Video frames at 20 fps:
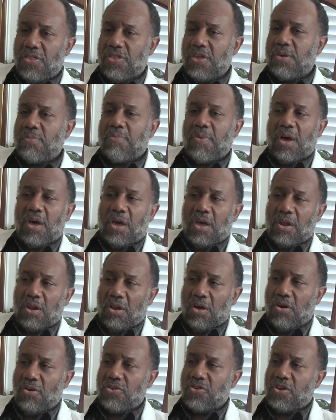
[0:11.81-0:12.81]
think my
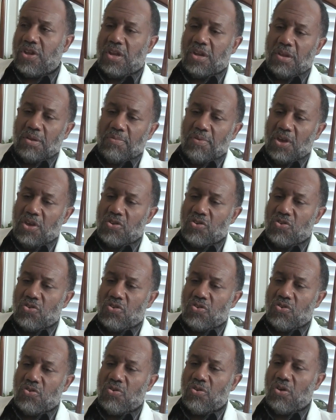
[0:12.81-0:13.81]
long-standing patients
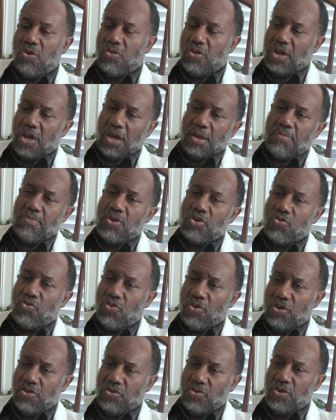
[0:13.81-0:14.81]
do know that I can be
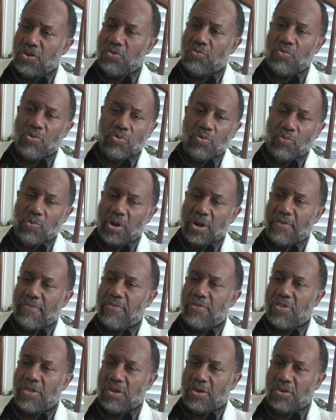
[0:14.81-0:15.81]
trusted with
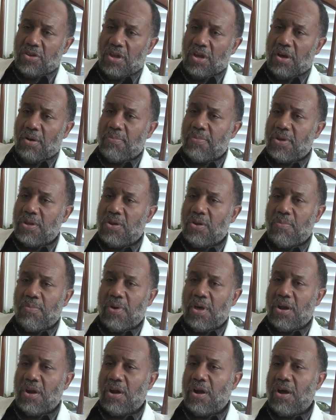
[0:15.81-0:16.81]
whatever they tell me, no
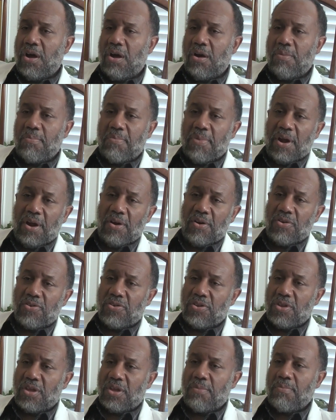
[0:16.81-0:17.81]
matter how
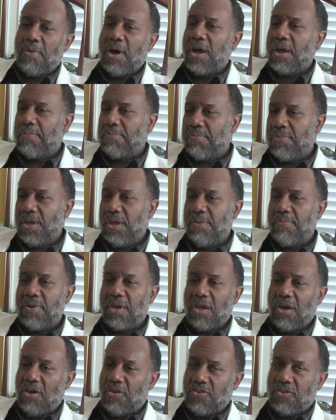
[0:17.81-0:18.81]
embarrassing it might be,
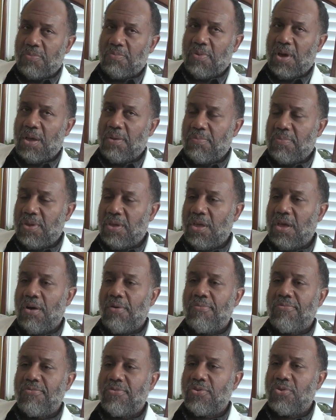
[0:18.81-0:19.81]
because it might be
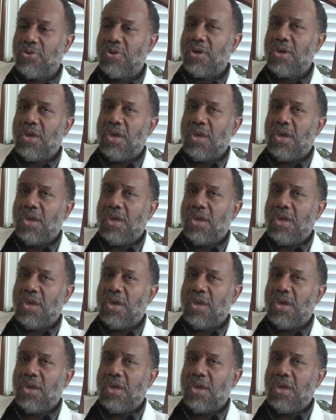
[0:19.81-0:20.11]
helpful